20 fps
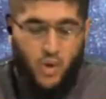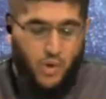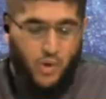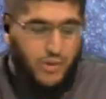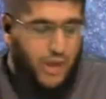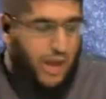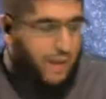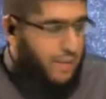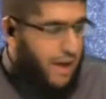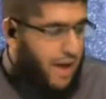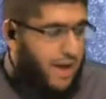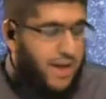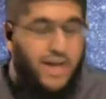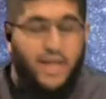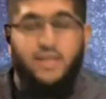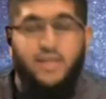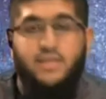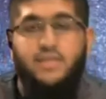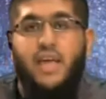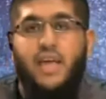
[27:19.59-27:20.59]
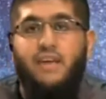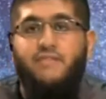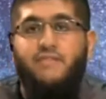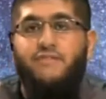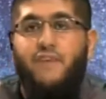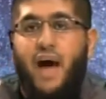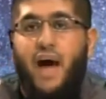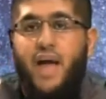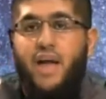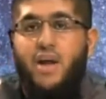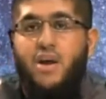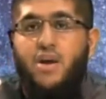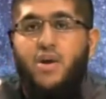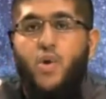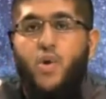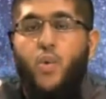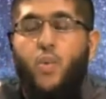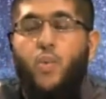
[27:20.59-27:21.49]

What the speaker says: Hutama is a fire